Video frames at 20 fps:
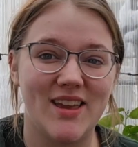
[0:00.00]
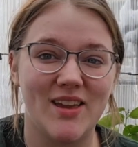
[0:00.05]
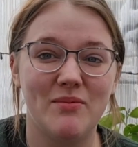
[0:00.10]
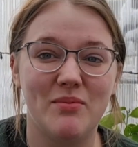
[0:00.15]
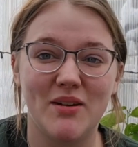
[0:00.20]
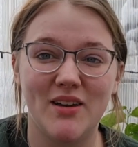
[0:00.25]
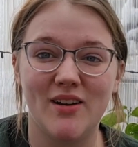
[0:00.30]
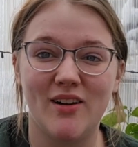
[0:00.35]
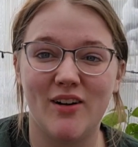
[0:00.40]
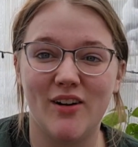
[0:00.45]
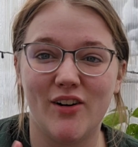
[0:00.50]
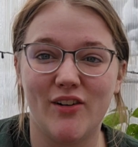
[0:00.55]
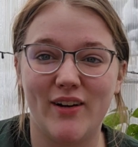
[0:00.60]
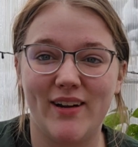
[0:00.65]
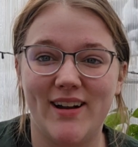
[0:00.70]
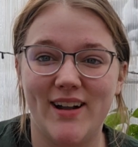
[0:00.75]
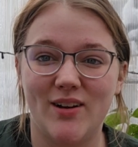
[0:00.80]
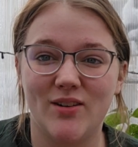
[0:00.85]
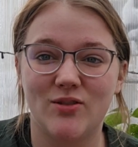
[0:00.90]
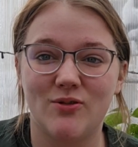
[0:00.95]
keeping our
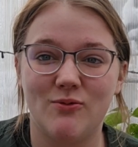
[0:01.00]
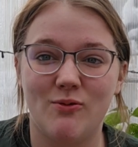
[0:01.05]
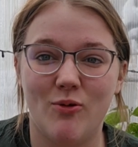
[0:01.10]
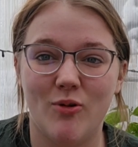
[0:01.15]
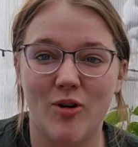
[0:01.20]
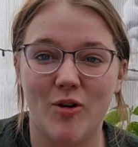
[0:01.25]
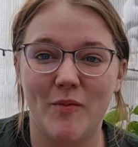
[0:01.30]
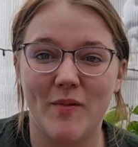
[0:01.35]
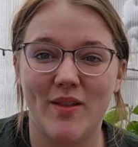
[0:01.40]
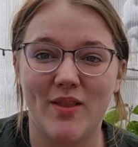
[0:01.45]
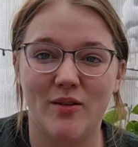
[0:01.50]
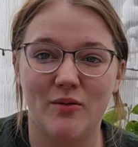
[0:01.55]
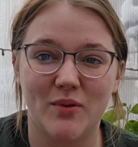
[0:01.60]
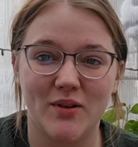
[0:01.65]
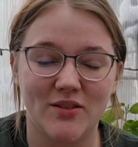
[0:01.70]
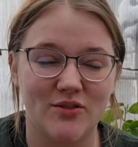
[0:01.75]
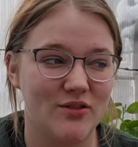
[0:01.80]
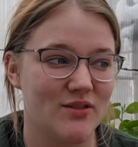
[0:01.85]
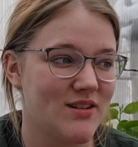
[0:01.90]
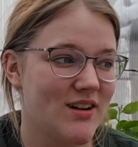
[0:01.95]
greenhouse warm in the
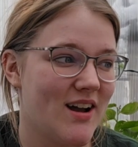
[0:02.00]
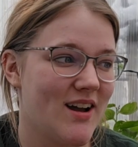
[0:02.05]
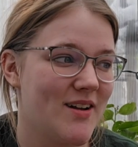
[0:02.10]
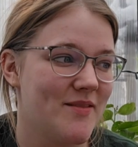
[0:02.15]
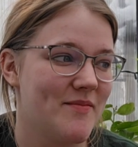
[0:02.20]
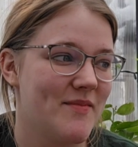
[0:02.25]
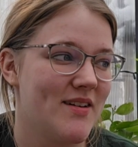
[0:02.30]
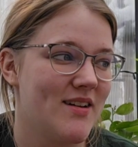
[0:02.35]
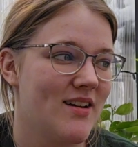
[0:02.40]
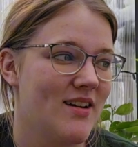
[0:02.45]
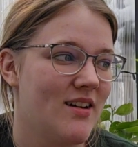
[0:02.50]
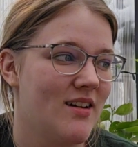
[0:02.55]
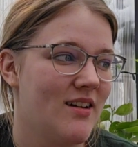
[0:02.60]
winter time.